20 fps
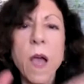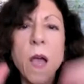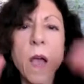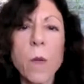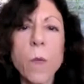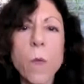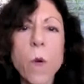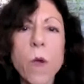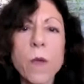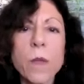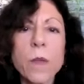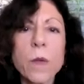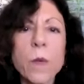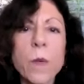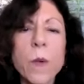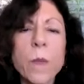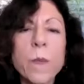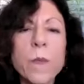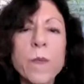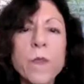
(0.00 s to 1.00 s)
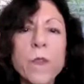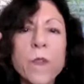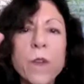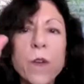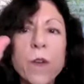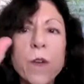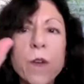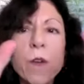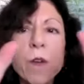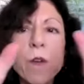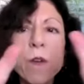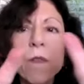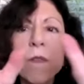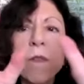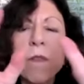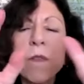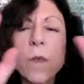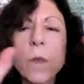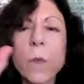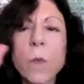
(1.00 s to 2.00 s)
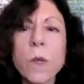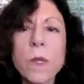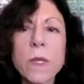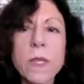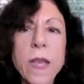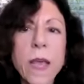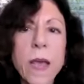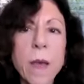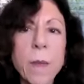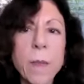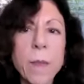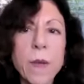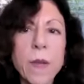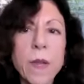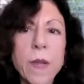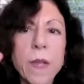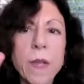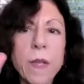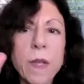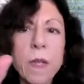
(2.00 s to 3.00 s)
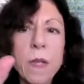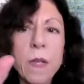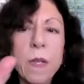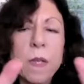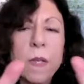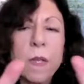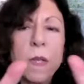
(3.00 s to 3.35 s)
I want you to observe what's happening